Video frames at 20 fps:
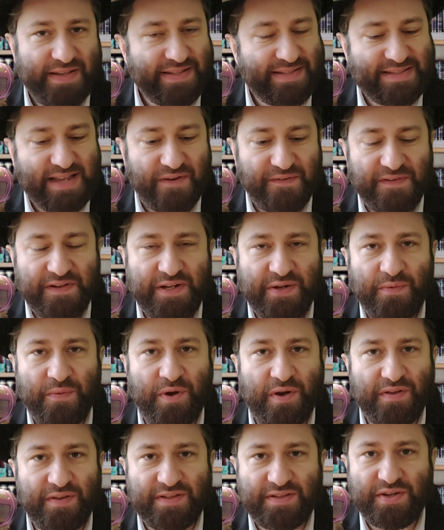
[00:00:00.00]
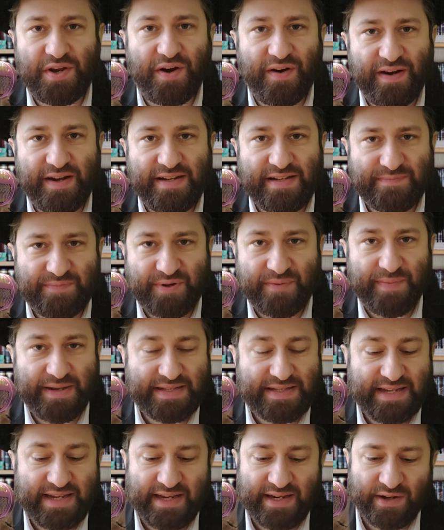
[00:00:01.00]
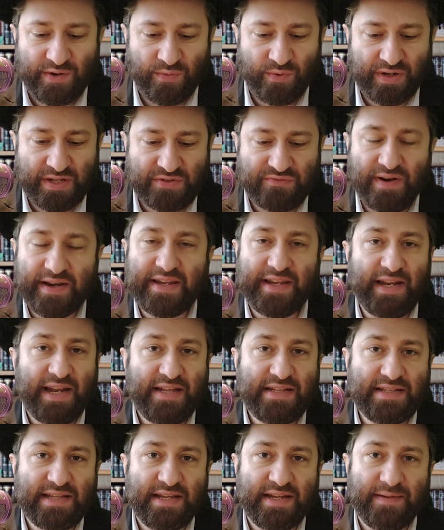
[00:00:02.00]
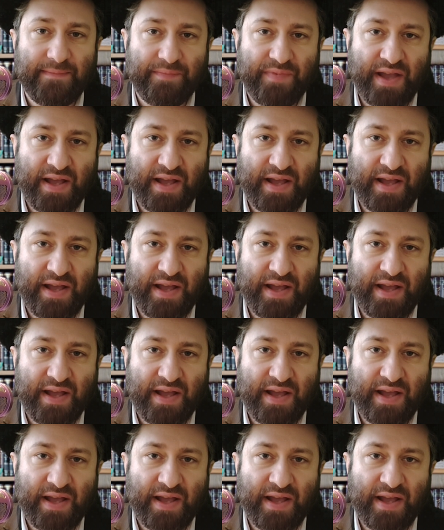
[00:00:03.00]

is definitely not what the Torah is permitting or what it's regulating.